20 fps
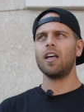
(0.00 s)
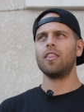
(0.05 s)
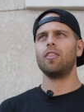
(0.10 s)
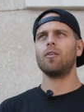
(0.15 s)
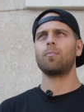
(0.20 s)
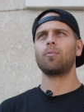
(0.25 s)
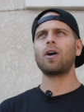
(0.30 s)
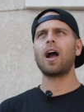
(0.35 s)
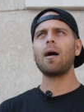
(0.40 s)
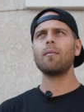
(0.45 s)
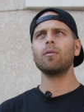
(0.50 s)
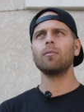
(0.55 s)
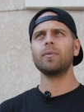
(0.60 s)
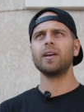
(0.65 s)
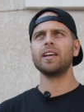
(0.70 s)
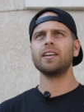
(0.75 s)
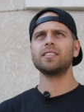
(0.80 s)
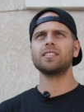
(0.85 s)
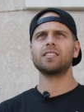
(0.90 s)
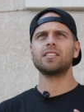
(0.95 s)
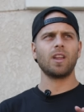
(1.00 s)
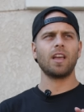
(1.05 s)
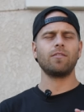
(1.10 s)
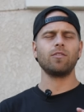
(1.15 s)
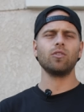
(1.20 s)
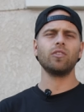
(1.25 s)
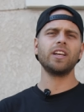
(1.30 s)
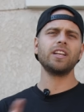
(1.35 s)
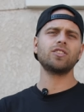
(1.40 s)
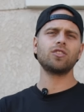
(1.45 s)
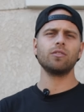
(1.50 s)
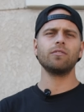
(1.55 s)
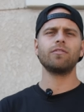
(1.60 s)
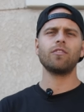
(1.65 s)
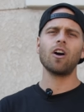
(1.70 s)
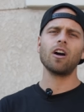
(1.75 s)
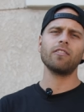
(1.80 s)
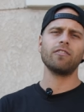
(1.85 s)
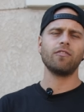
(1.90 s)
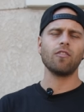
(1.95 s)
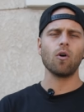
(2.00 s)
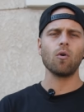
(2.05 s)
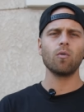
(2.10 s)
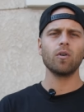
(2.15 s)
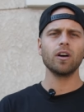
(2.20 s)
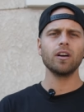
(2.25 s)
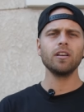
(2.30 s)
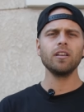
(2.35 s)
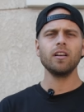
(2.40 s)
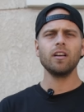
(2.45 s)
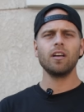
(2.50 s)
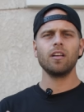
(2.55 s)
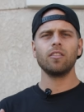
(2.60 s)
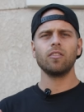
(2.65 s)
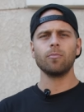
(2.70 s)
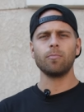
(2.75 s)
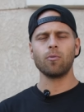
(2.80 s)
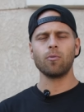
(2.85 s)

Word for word: The problem is if you lean too far forward, the